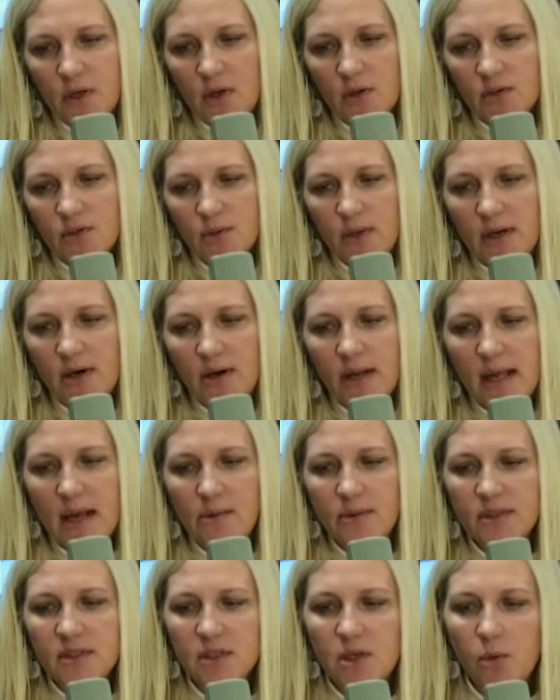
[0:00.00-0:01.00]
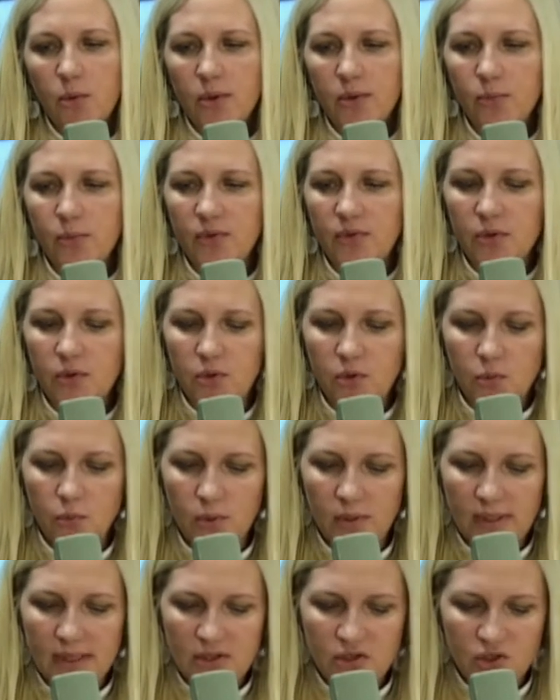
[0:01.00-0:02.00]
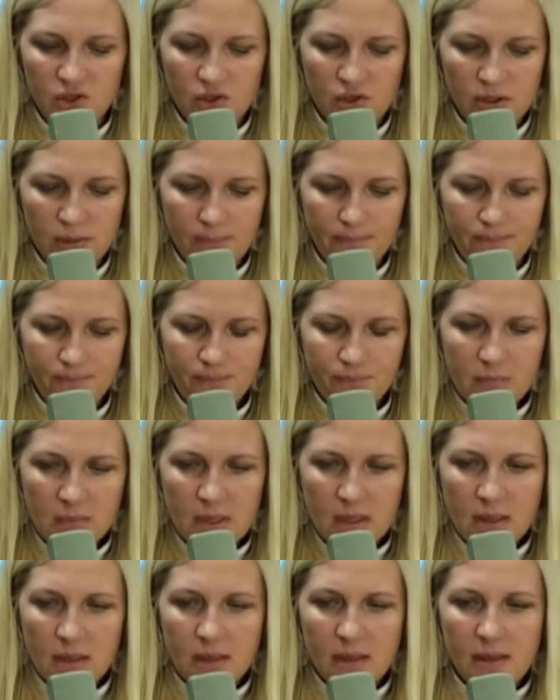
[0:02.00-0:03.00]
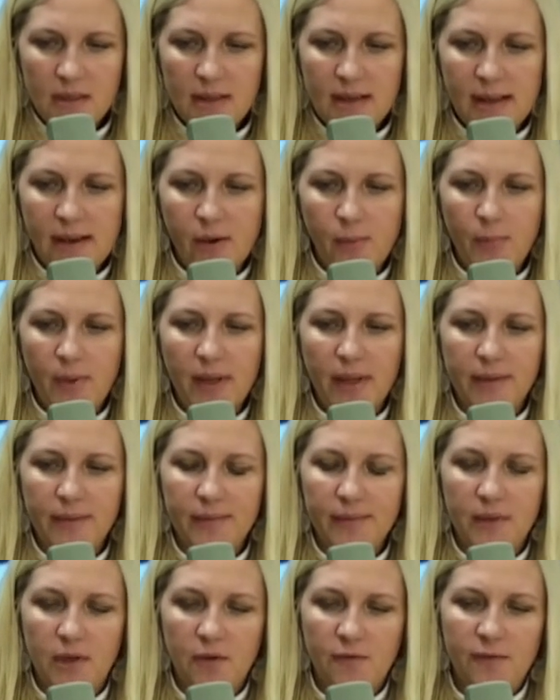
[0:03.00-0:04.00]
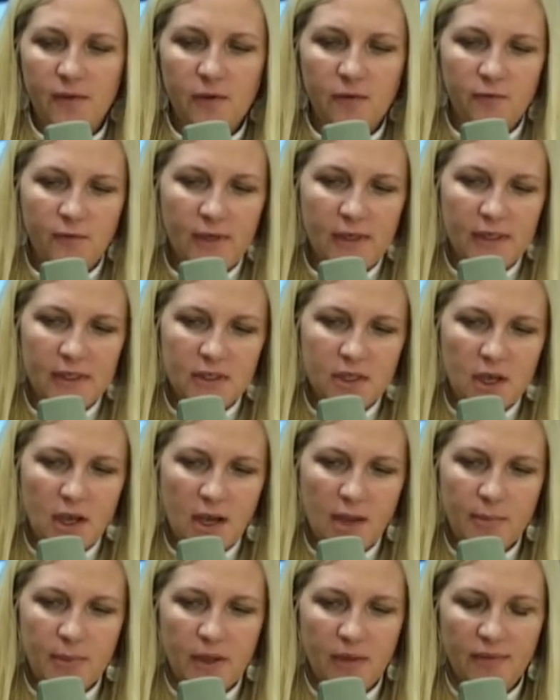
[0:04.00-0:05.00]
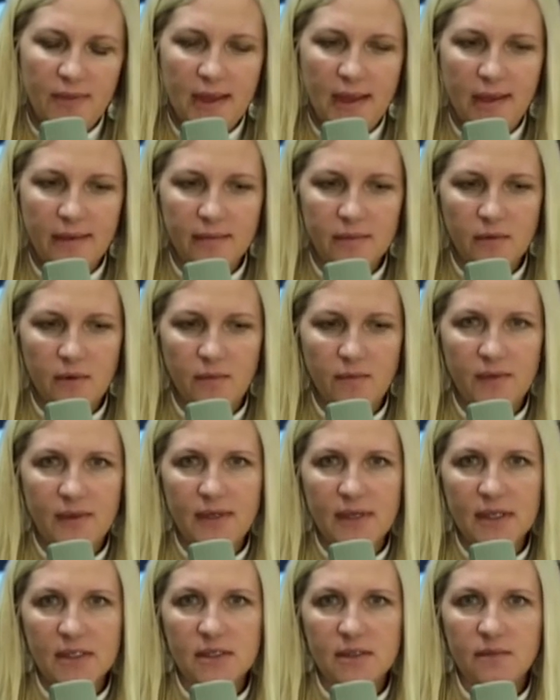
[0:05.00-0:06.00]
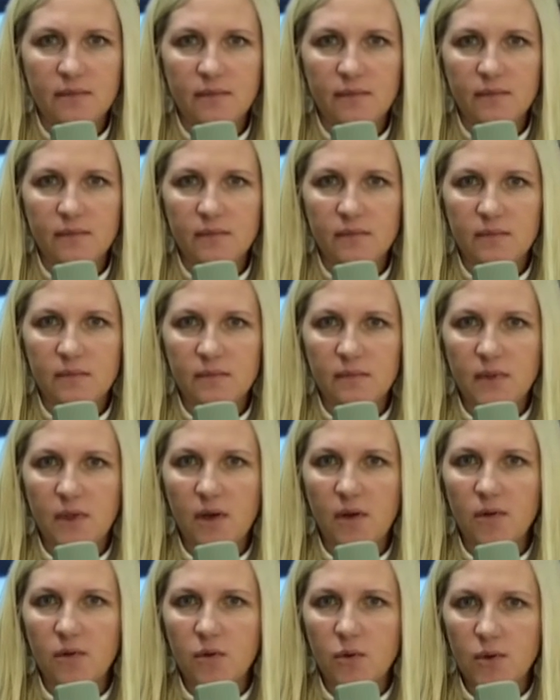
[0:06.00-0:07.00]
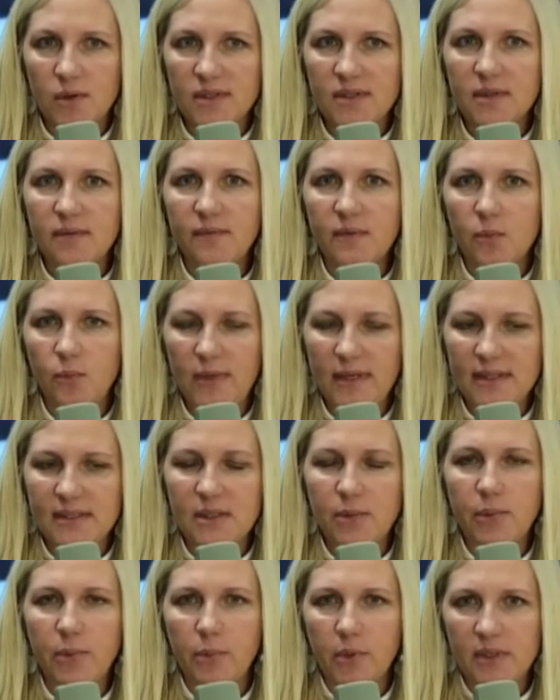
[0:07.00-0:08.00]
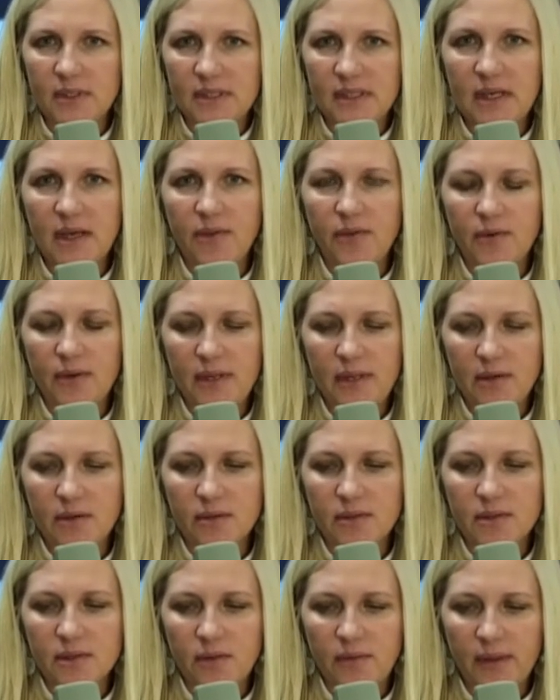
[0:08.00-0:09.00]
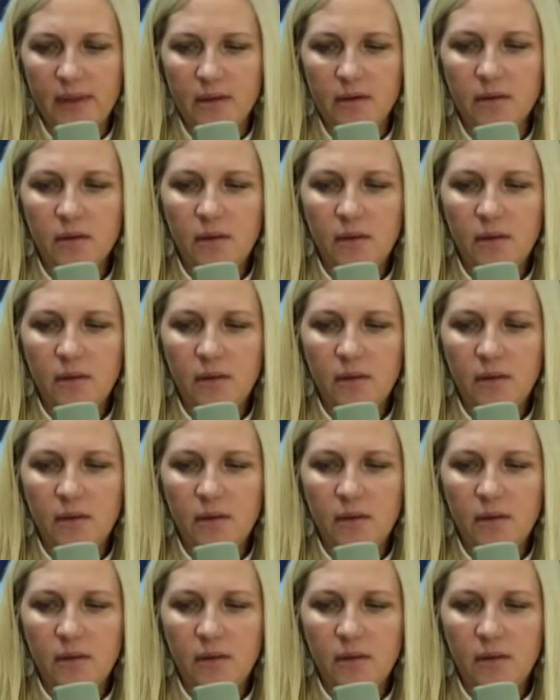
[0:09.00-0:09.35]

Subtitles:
so I don't know how it's going with your new relationship now, but, feel free to talk about that over the next, course of the weeks that we work together here, so that